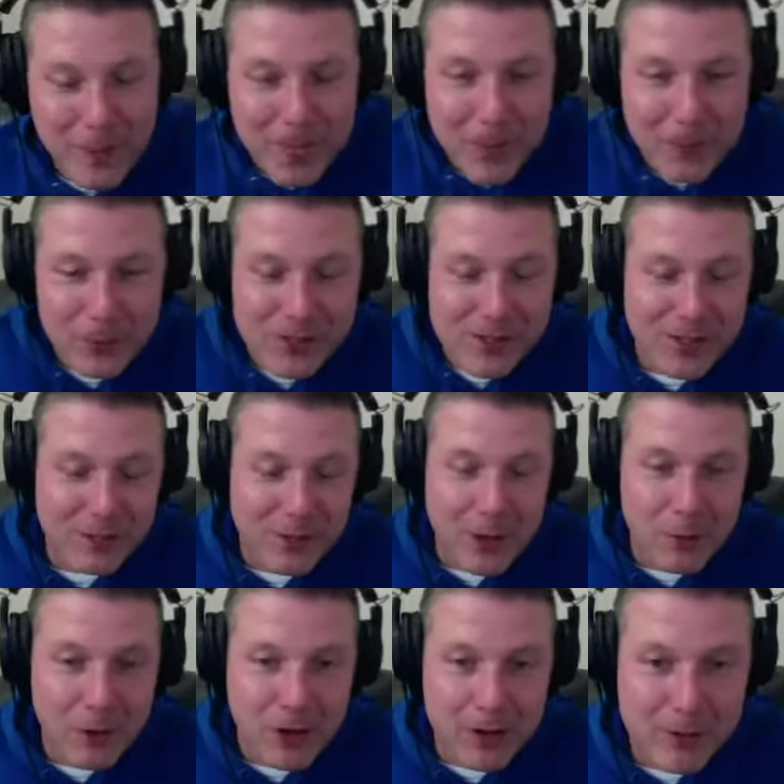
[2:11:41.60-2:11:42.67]
we'll see if
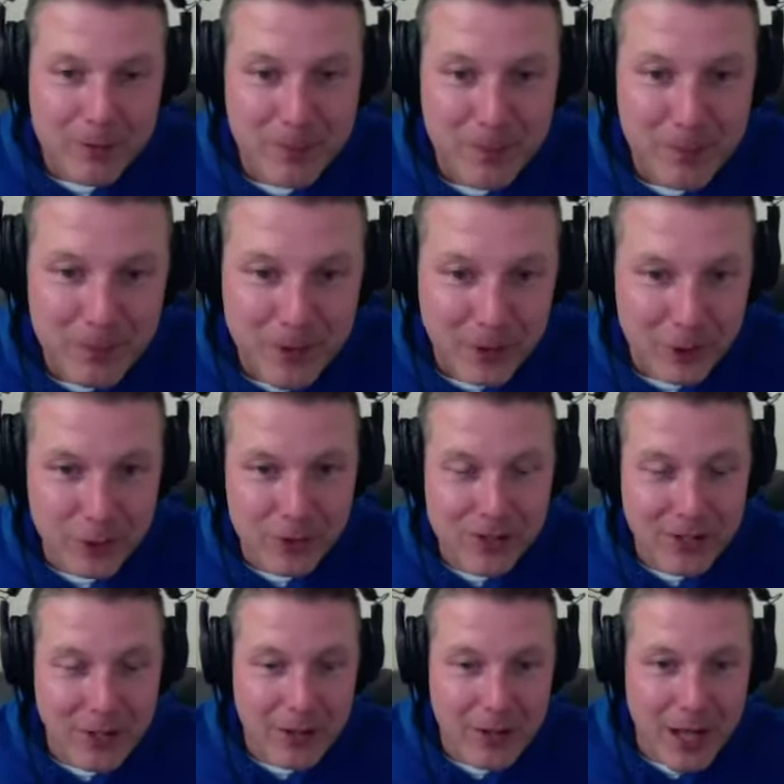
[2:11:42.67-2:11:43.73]
that works. A little
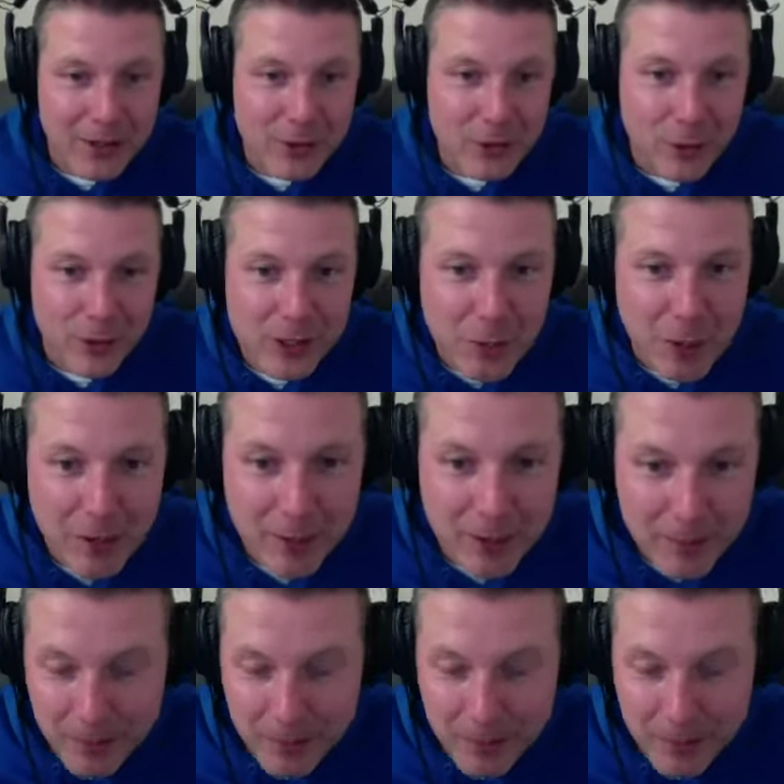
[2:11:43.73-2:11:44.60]
psychological experiment.